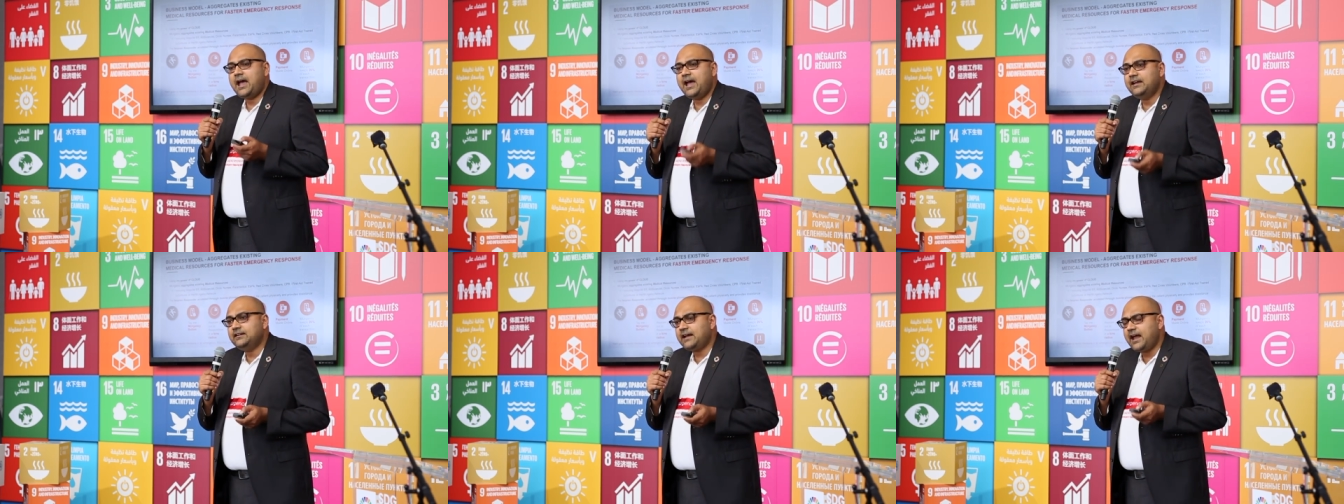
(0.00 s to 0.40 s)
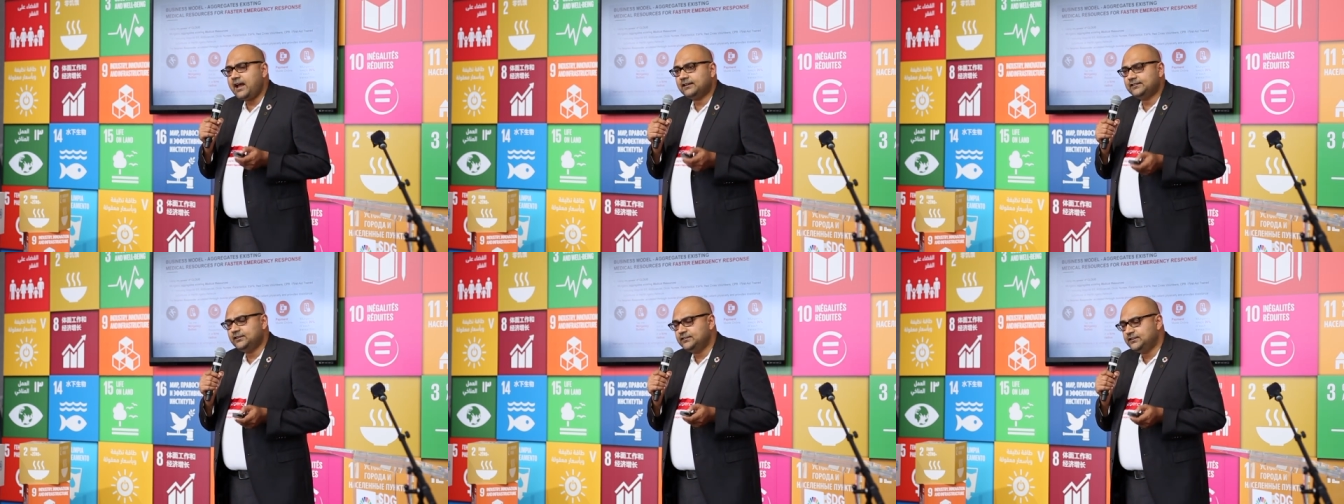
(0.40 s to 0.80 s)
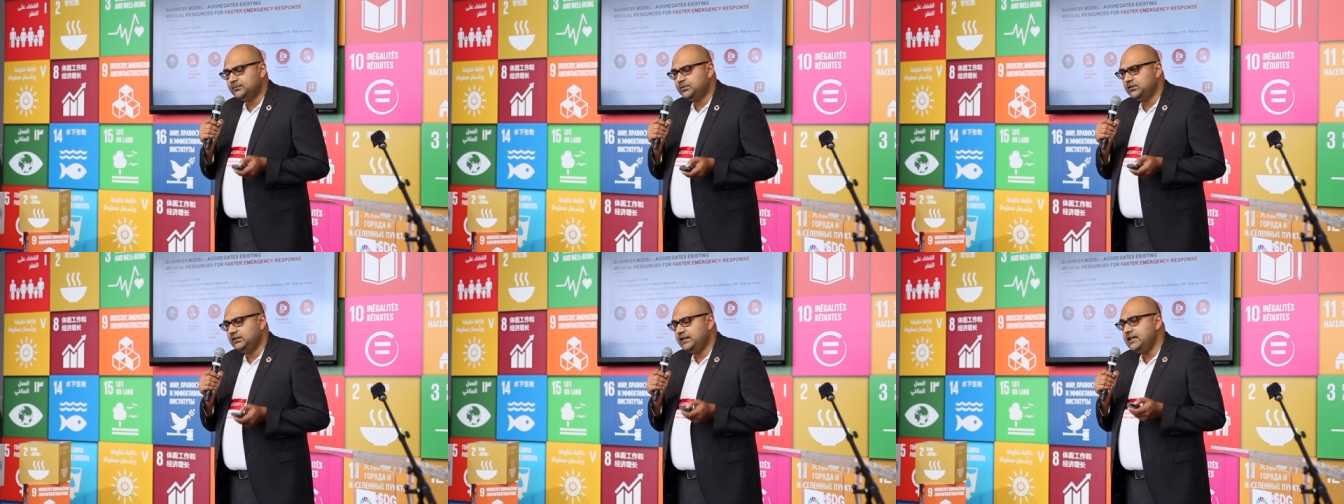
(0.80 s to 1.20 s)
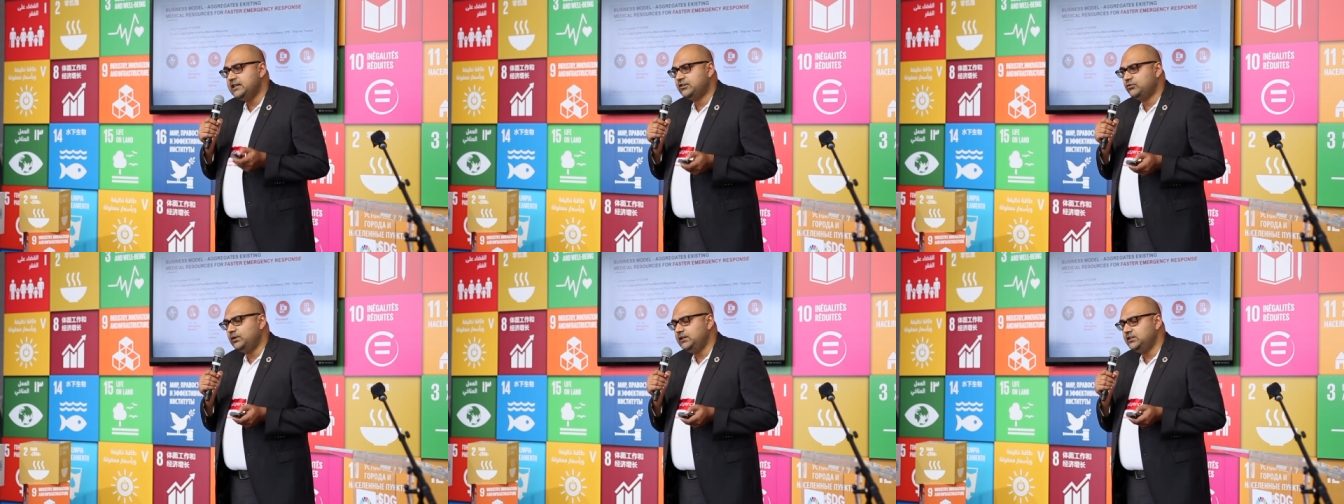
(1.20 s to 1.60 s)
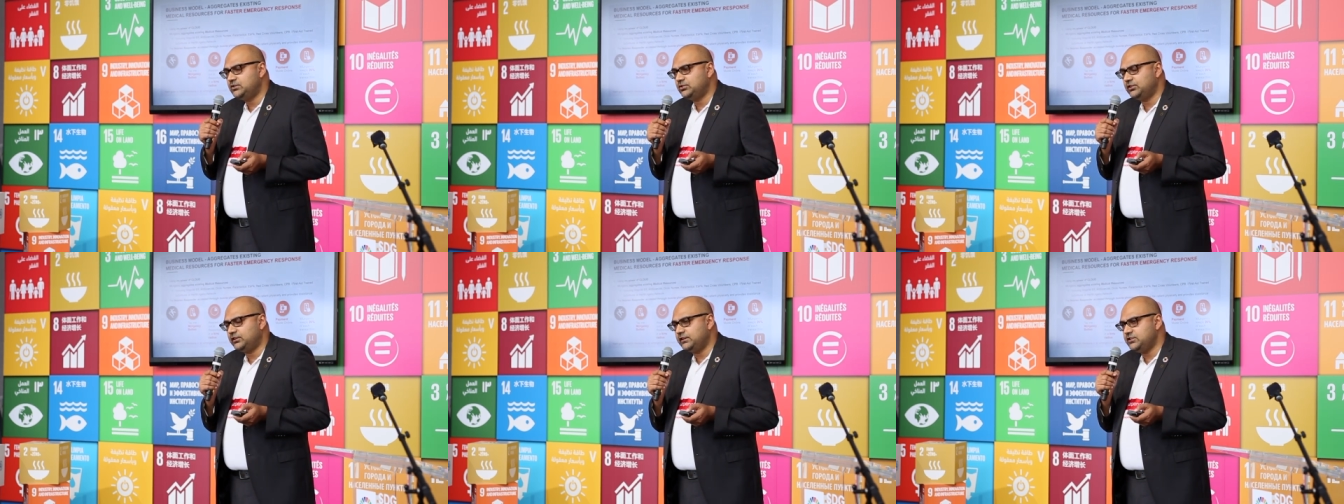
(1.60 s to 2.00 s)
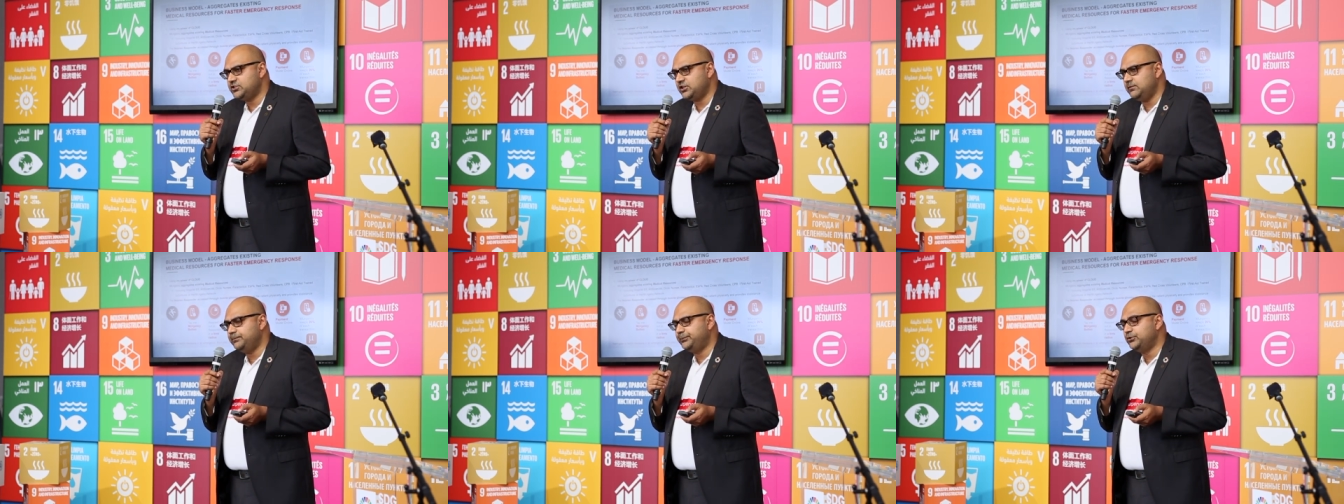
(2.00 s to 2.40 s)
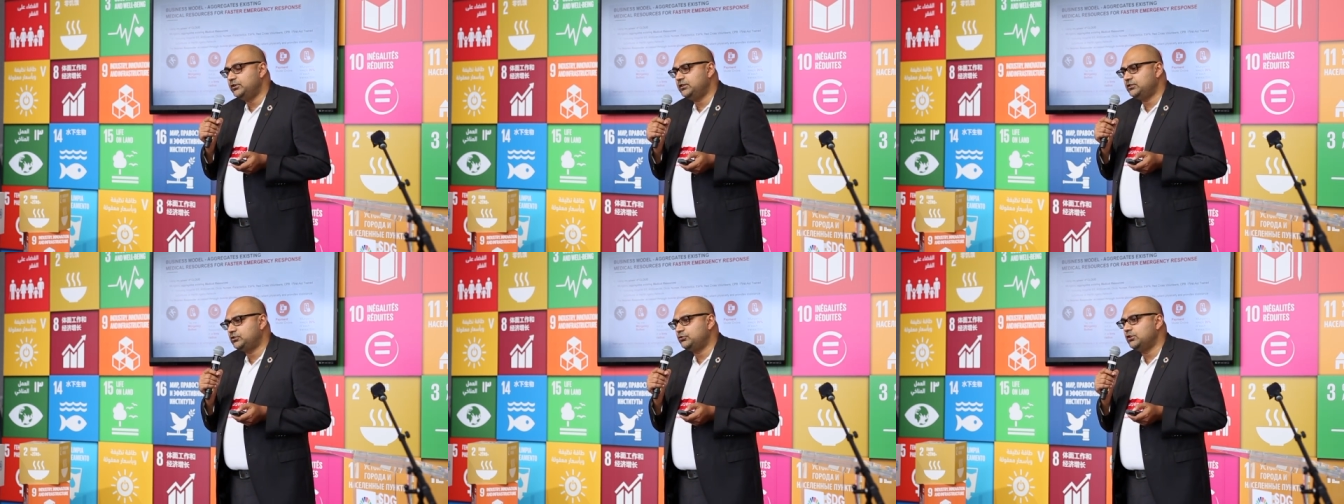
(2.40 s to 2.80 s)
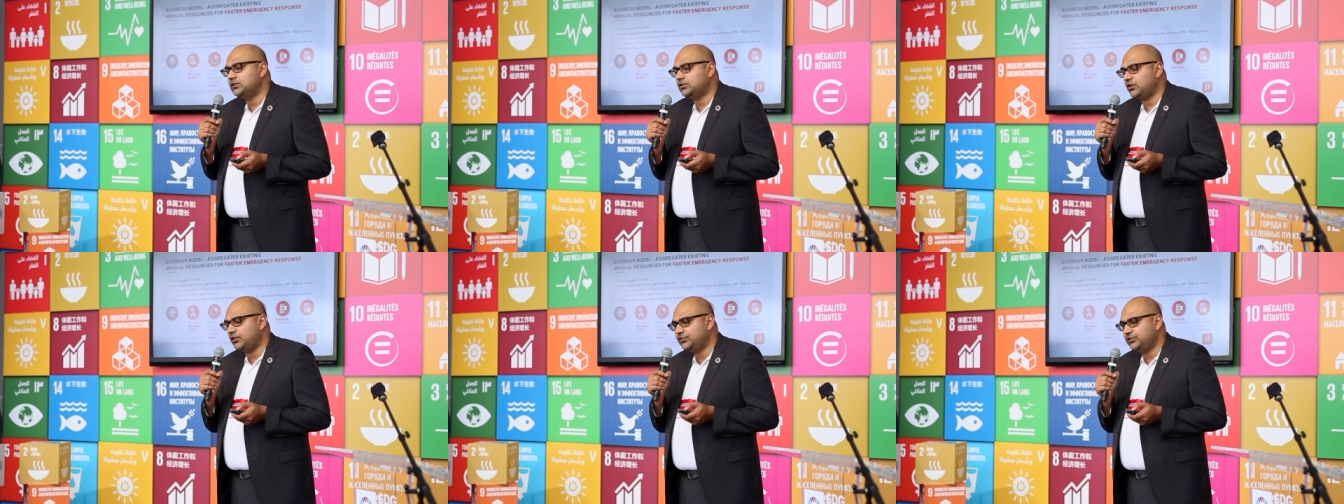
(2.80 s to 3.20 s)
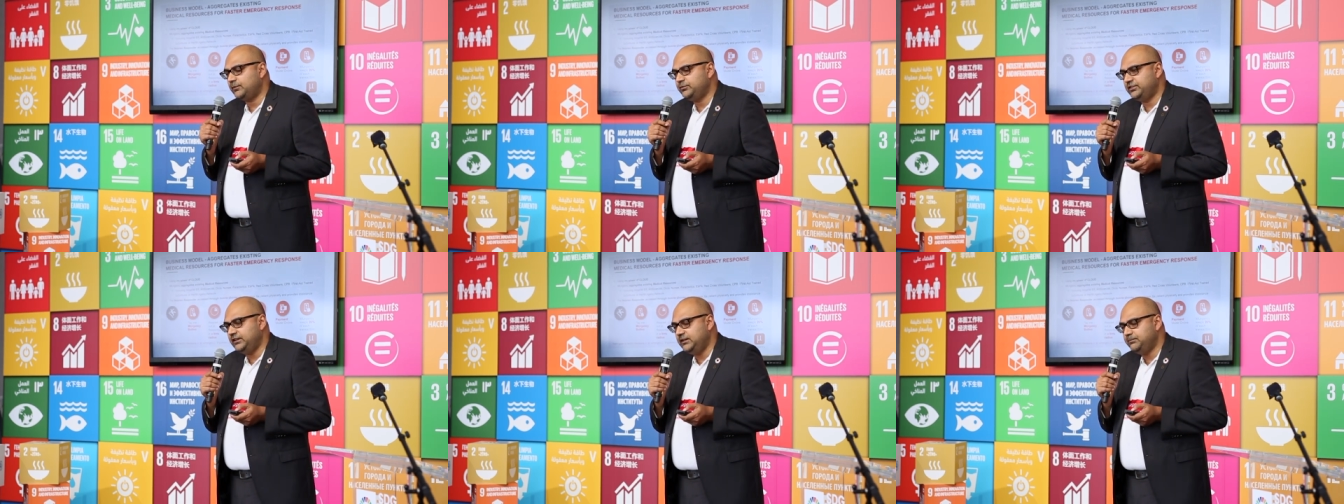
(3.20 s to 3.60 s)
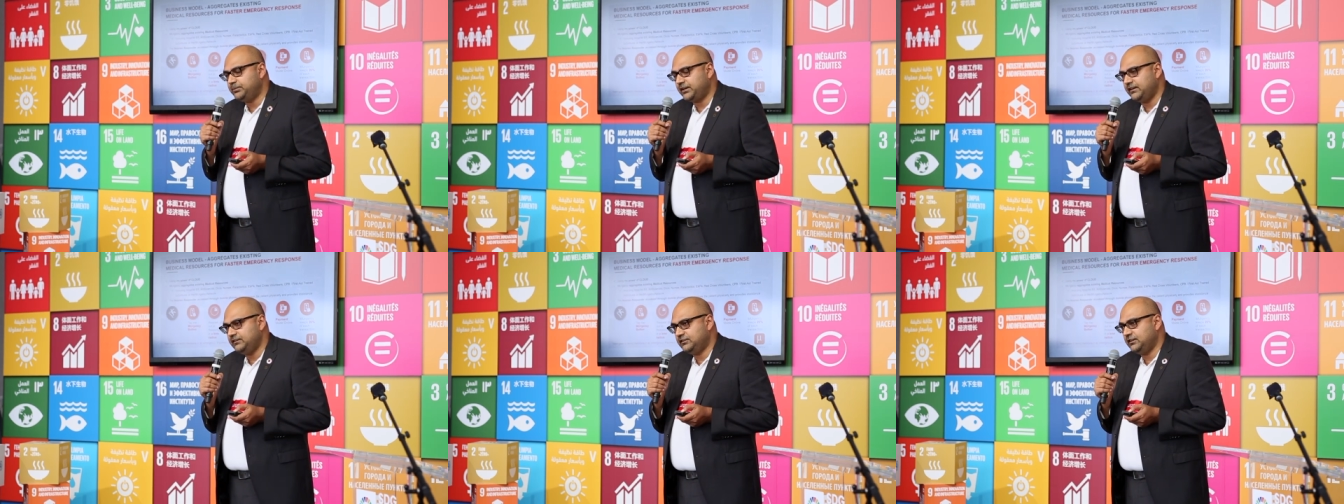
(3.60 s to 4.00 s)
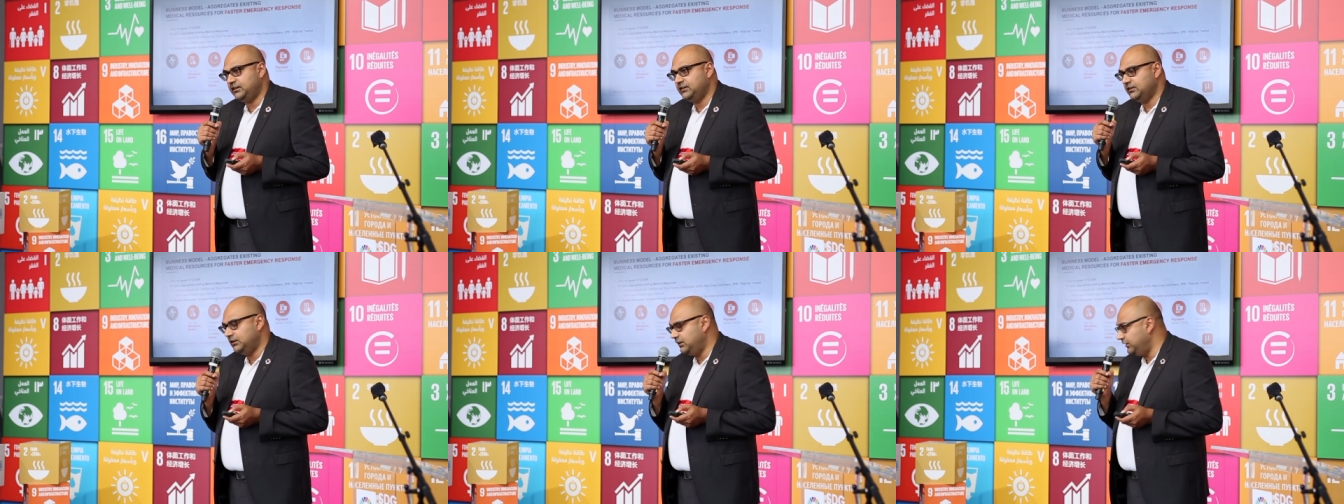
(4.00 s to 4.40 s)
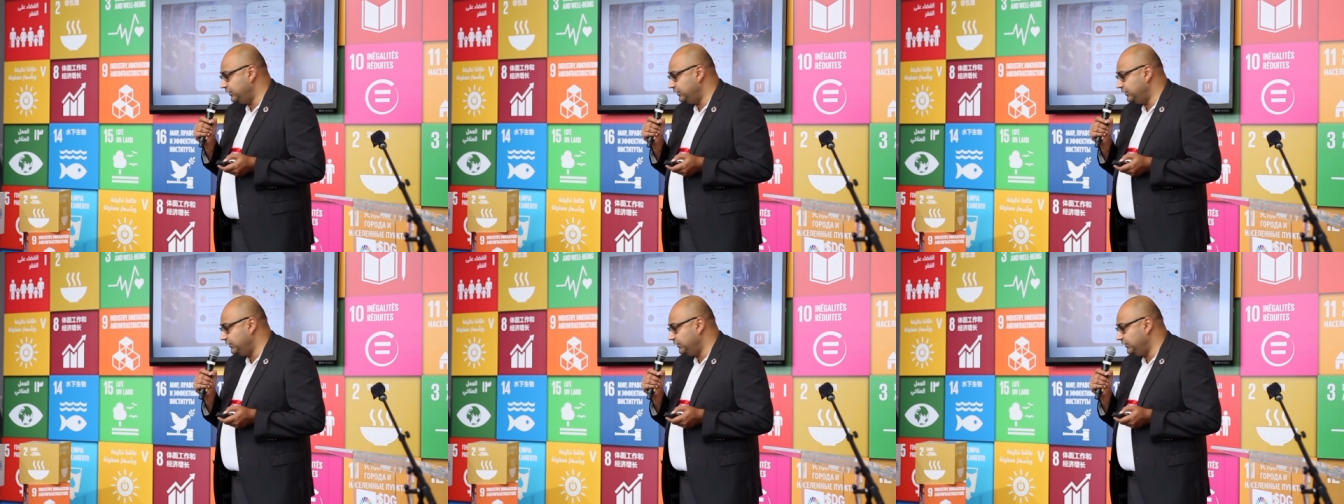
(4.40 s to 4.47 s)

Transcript: and accessible equally to the rich and poor through a cross-subsidy pricing